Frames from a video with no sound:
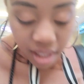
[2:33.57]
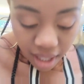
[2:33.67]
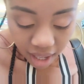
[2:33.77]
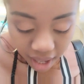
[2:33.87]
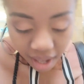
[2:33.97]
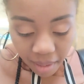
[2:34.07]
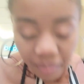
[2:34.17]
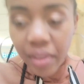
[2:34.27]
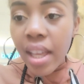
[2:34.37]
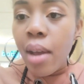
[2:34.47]
Yeah,
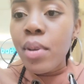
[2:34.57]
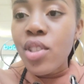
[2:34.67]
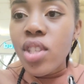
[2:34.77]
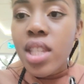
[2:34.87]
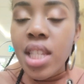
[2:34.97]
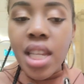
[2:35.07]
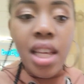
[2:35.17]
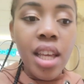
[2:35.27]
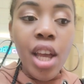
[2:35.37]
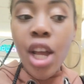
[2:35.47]
and we just
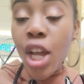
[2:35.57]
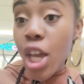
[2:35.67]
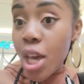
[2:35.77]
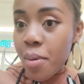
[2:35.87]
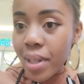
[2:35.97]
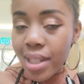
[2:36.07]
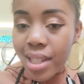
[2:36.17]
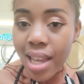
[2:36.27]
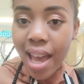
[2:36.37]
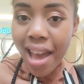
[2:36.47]
going
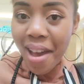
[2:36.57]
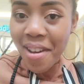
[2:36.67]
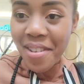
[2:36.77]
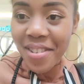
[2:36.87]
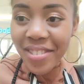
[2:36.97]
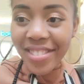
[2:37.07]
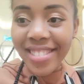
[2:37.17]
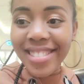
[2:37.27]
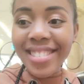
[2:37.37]
down.